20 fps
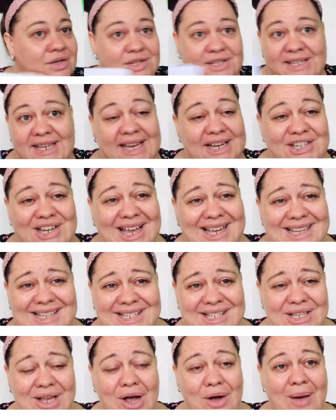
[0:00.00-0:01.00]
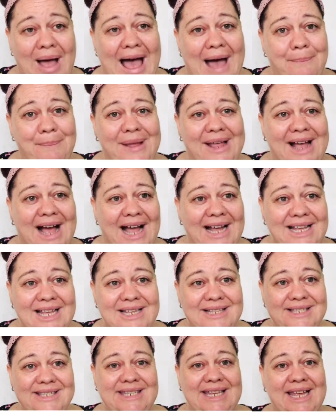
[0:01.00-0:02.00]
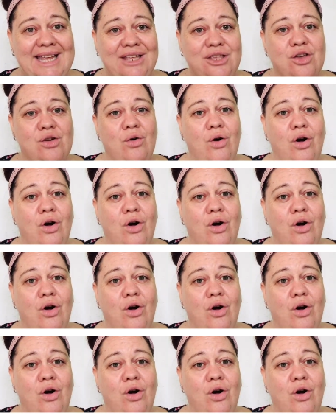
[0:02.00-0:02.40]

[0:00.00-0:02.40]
TJ is so happy. I can see you